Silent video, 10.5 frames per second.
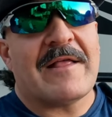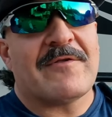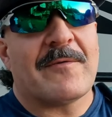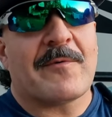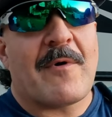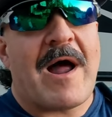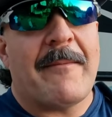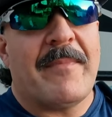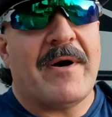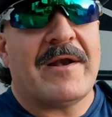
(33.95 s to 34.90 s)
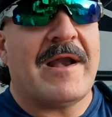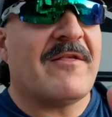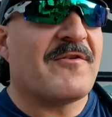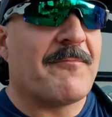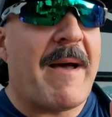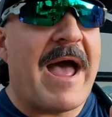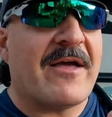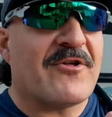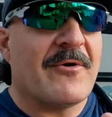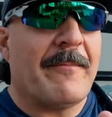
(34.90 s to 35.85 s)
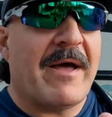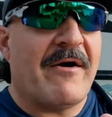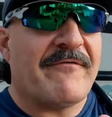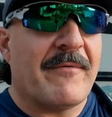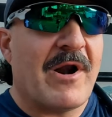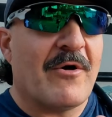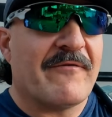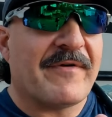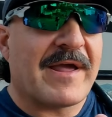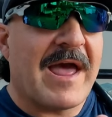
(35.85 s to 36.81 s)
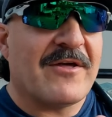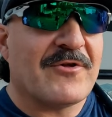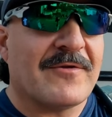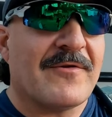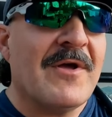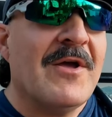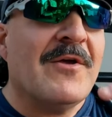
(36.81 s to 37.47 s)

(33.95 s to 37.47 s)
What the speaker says: that subscribe button and smash the bell for notifications